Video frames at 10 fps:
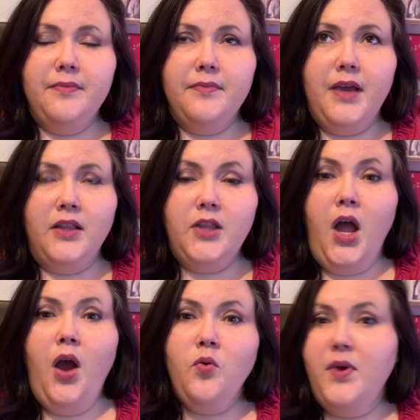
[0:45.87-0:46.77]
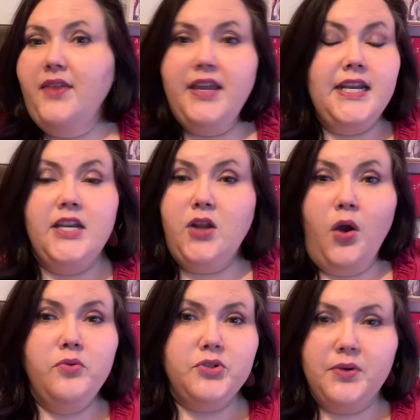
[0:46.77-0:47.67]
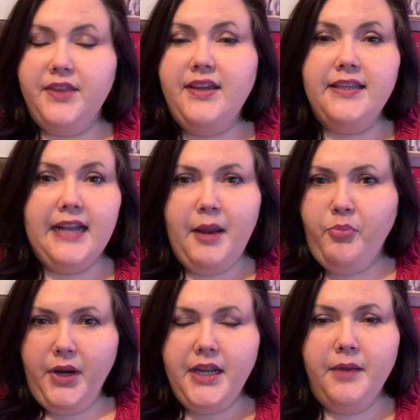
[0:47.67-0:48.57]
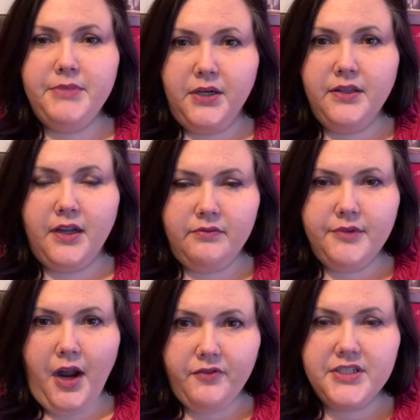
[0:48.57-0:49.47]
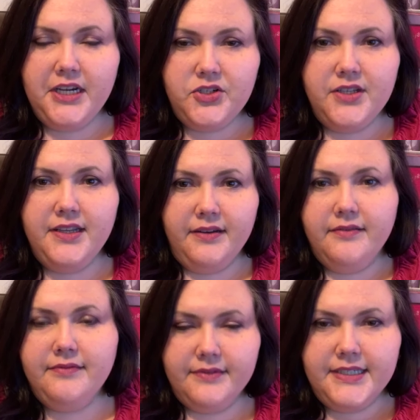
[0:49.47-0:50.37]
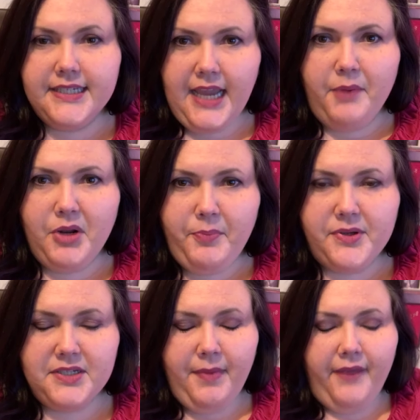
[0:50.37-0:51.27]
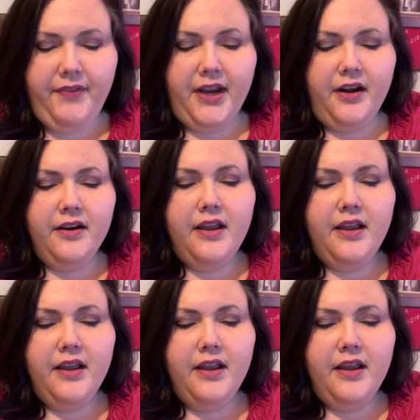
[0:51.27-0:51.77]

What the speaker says: along with any notes or anything that I bring up during the conversation that says, hey, I'm going to post them out there.